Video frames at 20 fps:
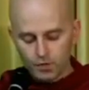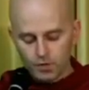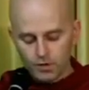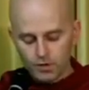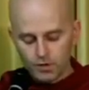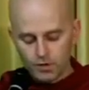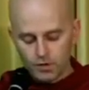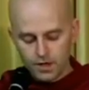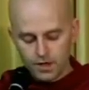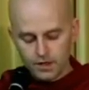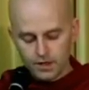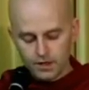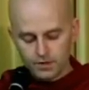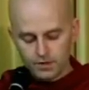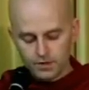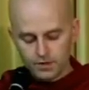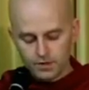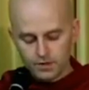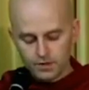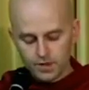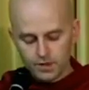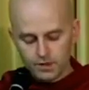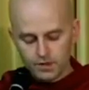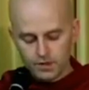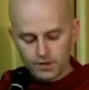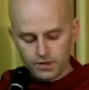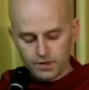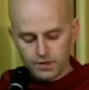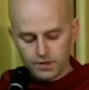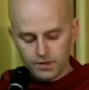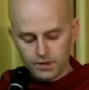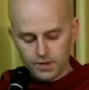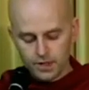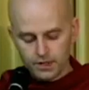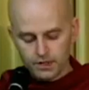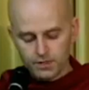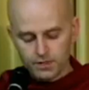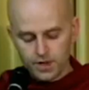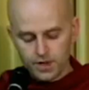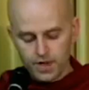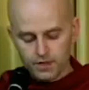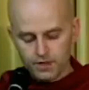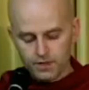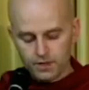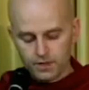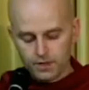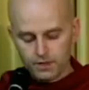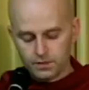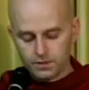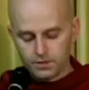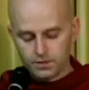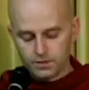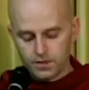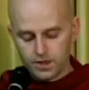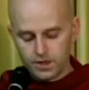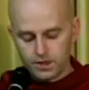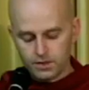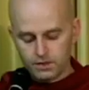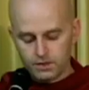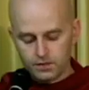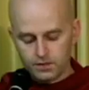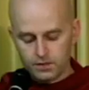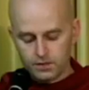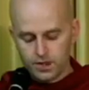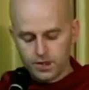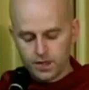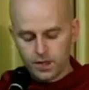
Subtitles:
does not understand it as it actually is thus,